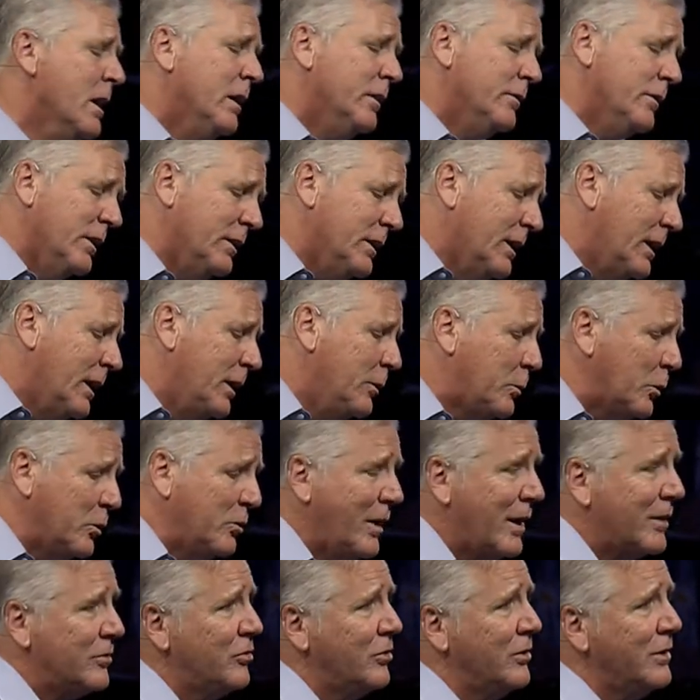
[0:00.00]
Did they need
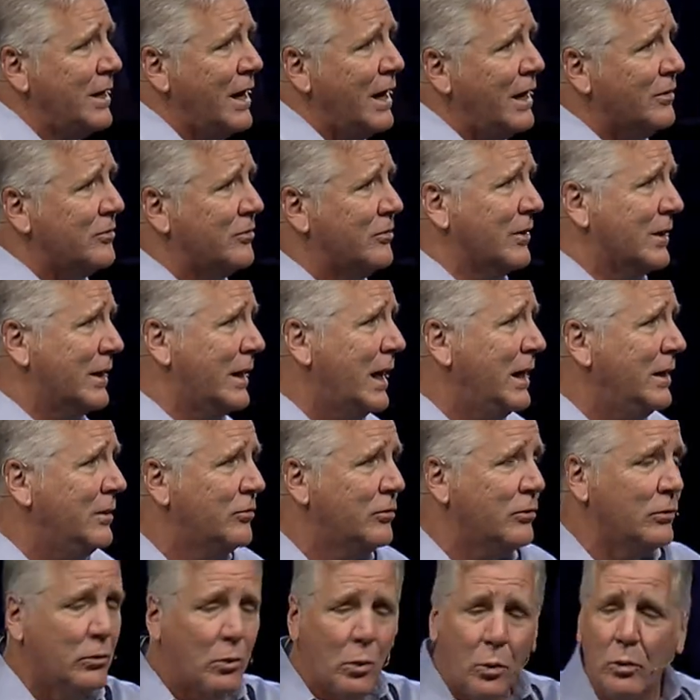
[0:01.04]
protection? Yes. The gates
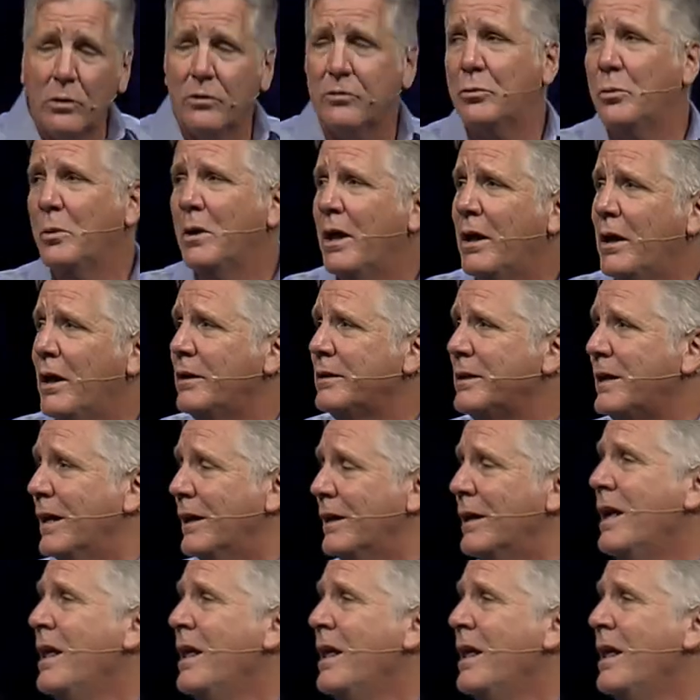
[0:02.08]
and doors were not hung yet.